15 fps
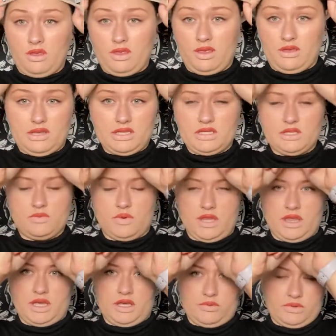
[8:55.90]
Now this is one
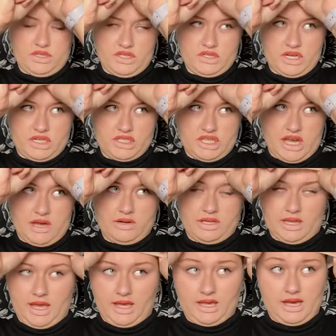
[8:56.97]
that you would stretch down and
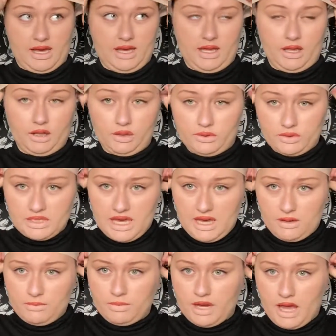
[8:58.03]
like cut and glue
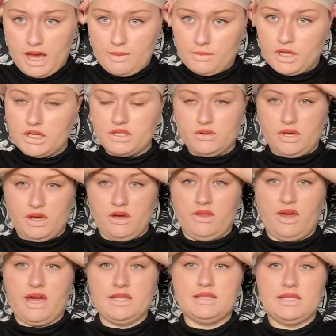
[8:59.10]
down, but I'm not doing all
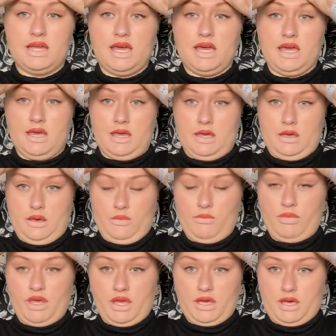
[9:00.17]
that today
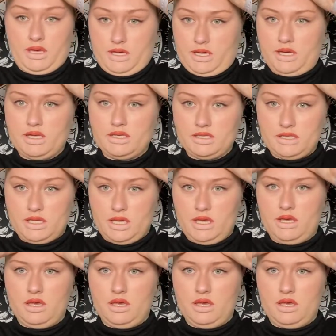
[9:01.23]
because